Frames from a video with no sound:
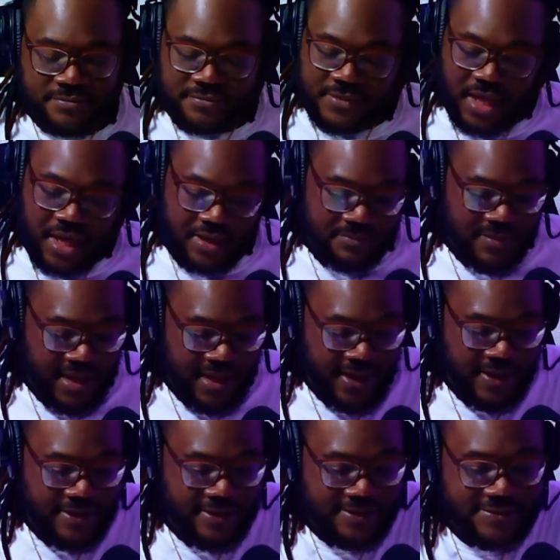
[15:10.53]
Like,
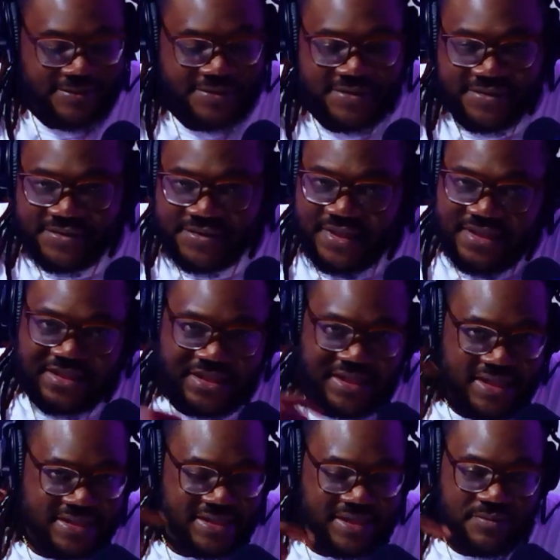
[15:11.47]
man, just
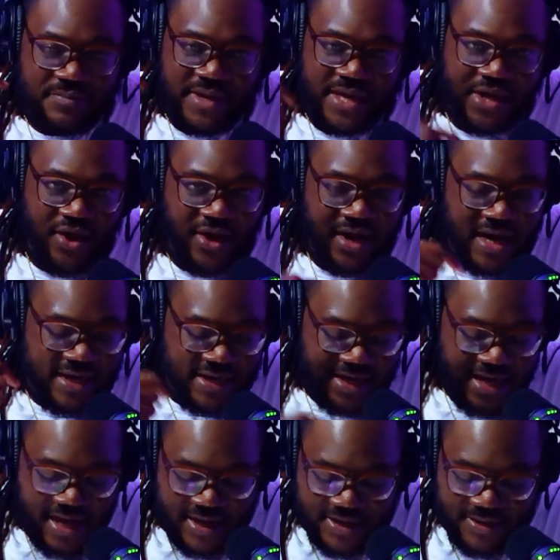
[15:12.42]
listen, man. Y'all
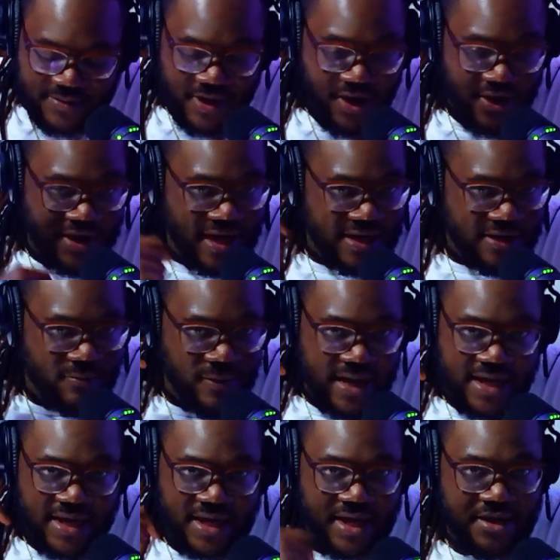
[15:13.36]
gotta
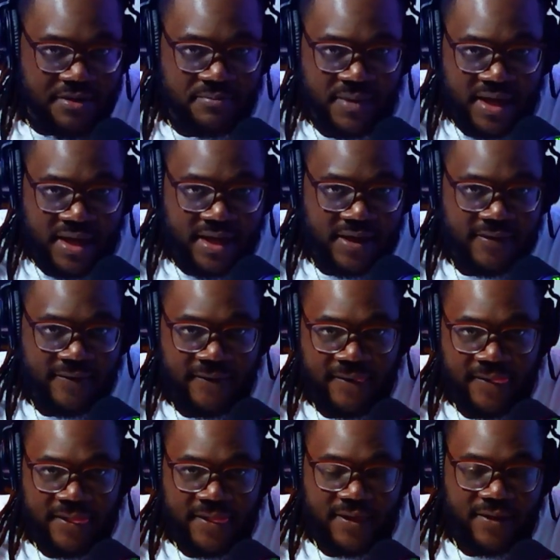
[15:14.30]
wake up, man.
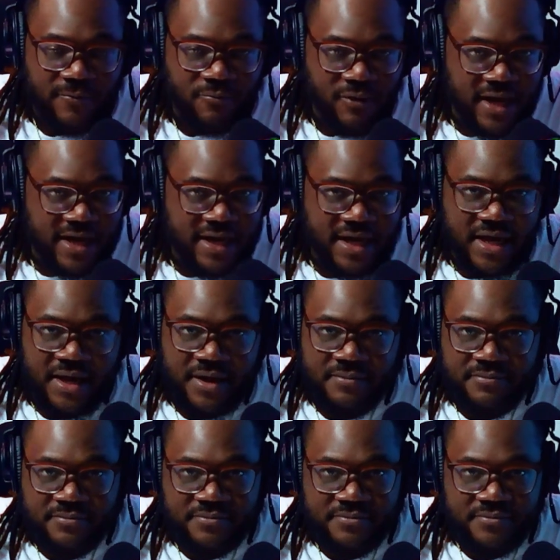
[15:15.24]
Wake up.
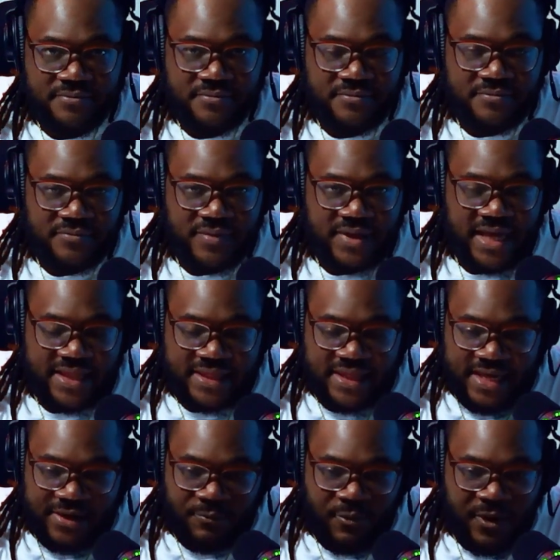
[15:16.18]
And
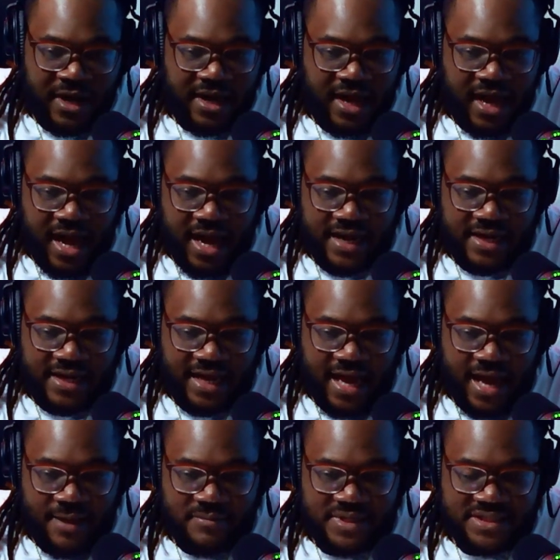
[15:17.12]
then the one guy in the
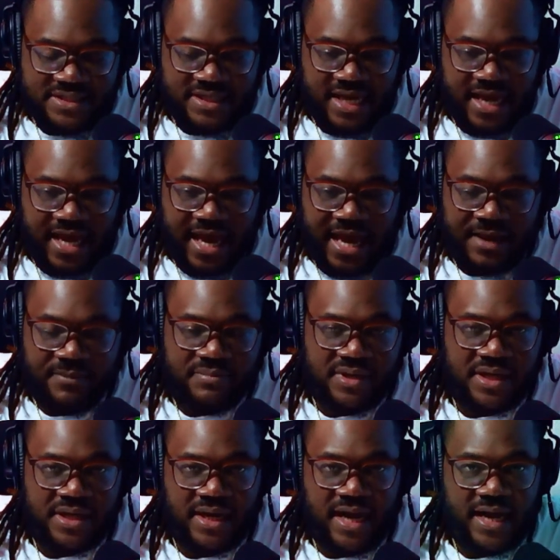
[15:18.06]
comments said, "Hey,
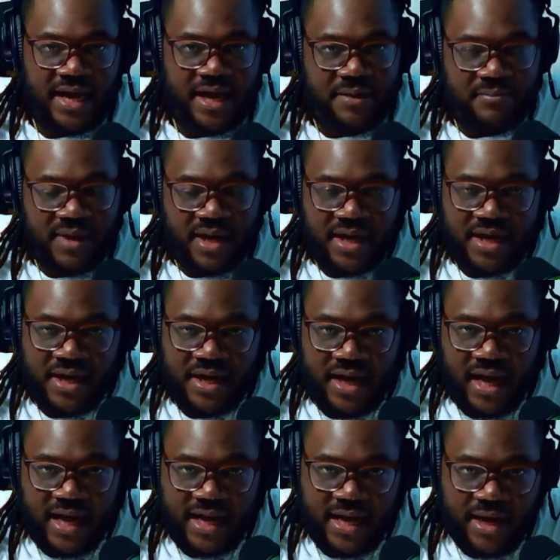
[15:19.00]
blood, I got
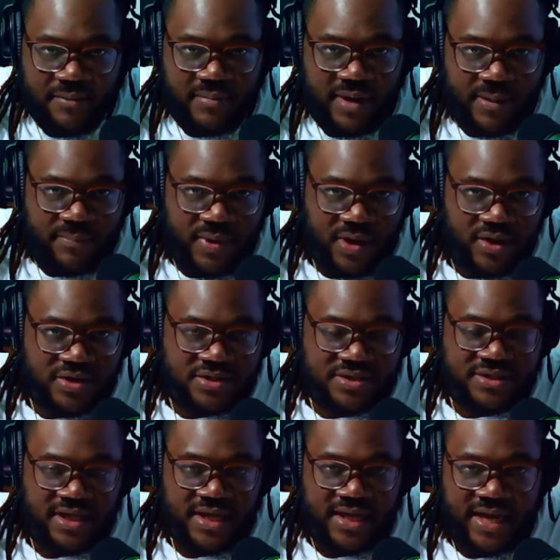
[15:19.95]
my
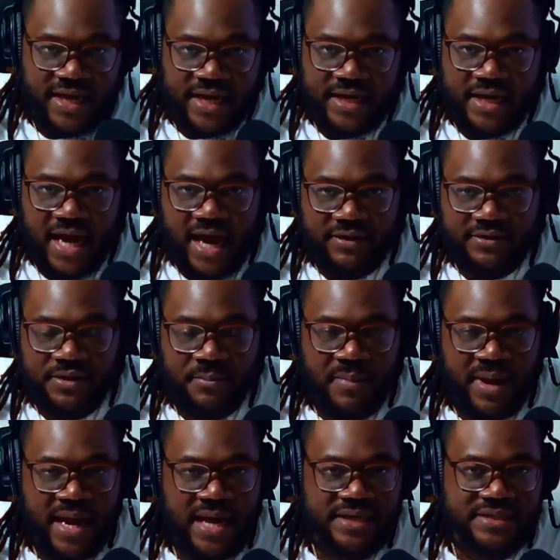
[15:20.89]
purse out the
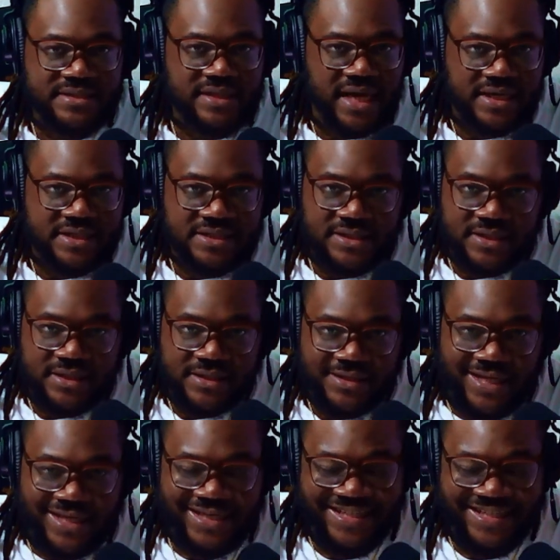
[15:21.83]
man section."